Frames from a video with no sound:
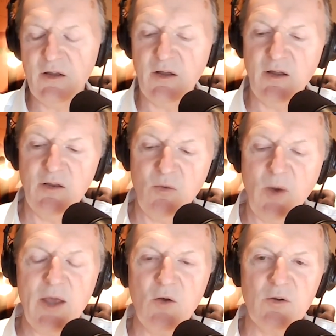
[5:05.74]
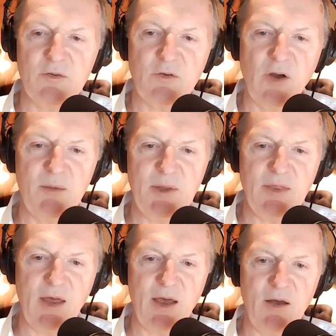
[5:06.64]
And the way you're describing
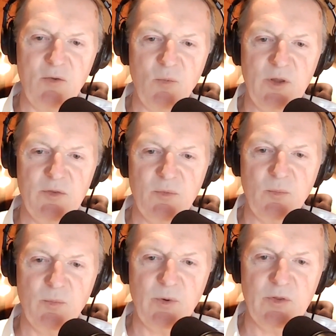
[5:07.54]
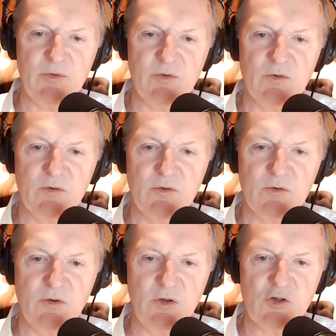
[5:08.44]
it there with
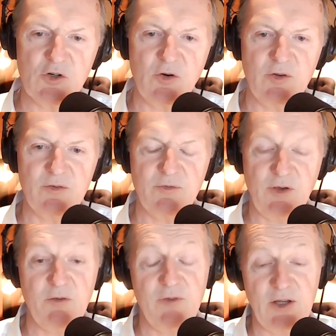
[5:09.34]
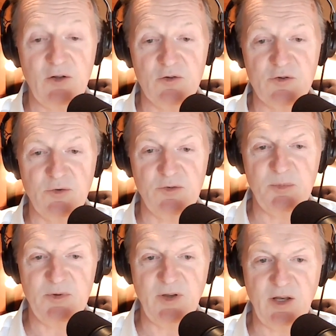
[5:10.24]
insurance, vehicle insurance
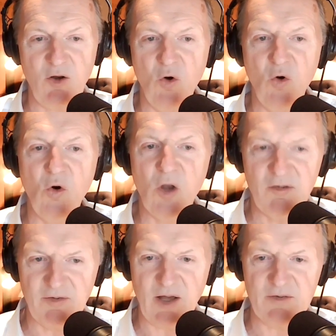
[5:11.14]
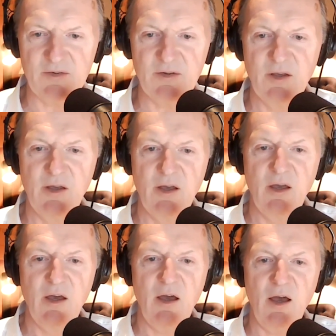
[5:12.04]
in particular, all of us
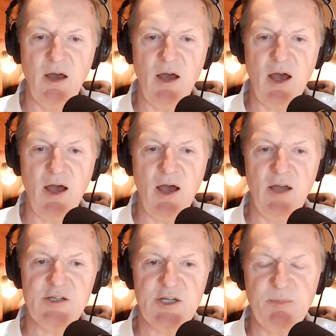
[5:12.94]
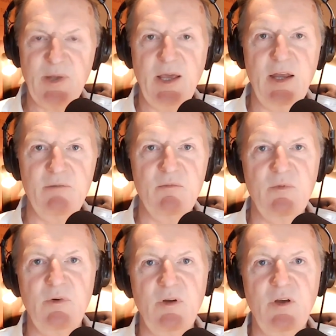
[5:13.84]
are chipping in
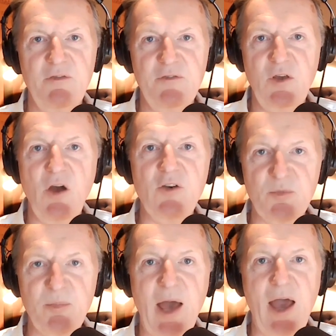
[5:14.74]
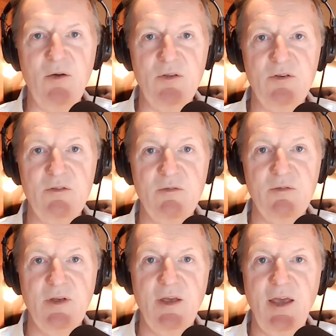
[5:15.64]
a few £100s
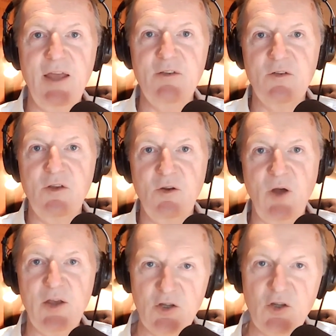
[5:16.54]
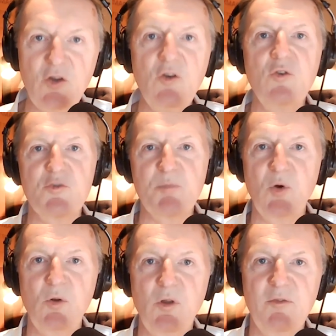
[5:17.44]
into a huge
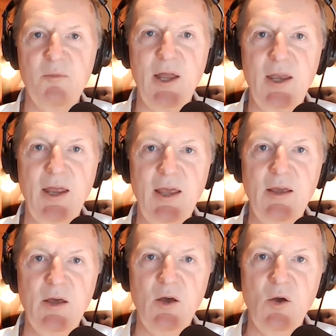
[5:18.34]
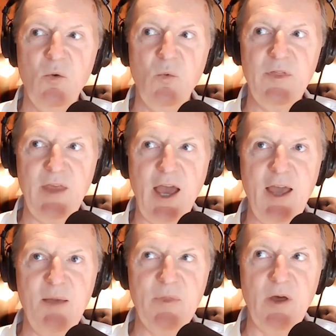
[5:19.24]
pool of money with the
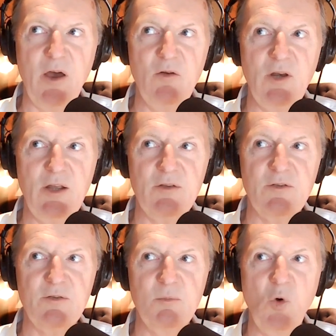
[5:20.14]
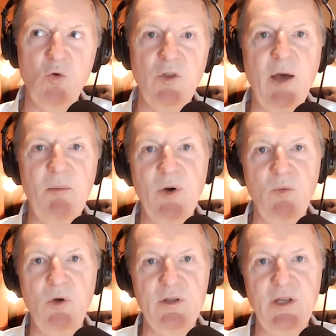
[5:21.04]
aim that only a small number
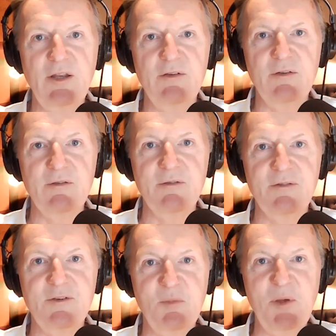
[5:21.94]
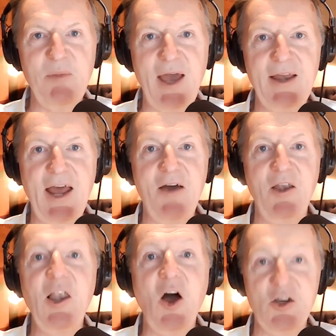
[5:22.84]
will need to be paid
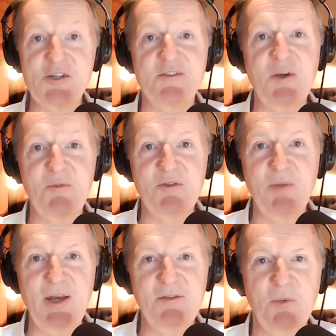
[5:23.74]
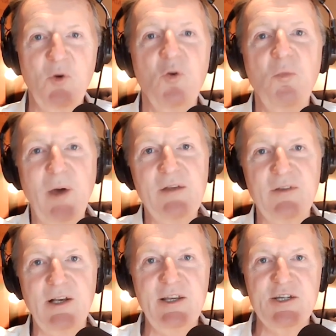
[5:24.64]
out larger sums of money. So we're all
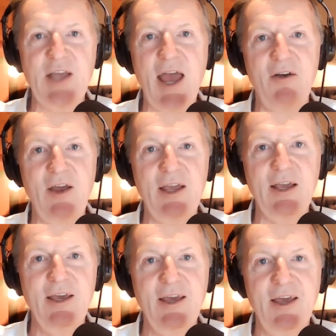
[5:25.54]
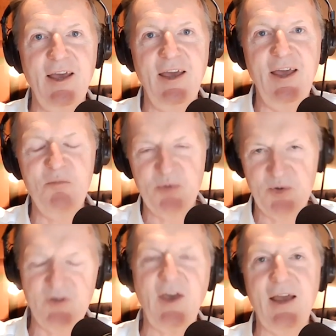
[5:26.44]
basically sharing in
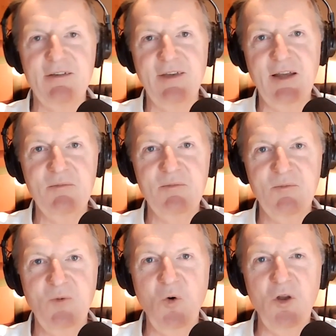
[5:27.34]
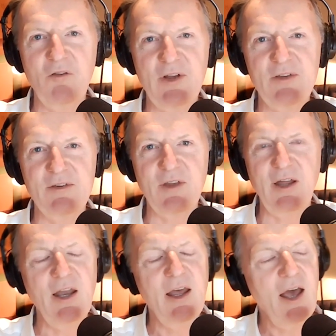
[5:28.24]
protecting all of us. And